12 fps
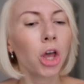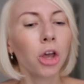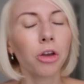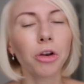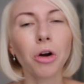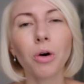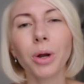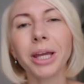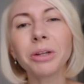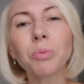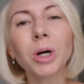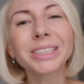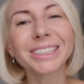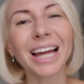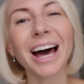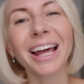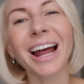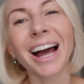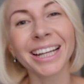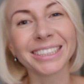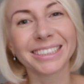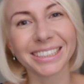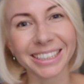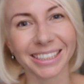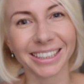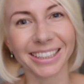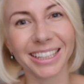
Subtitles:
you know, it was not ideal.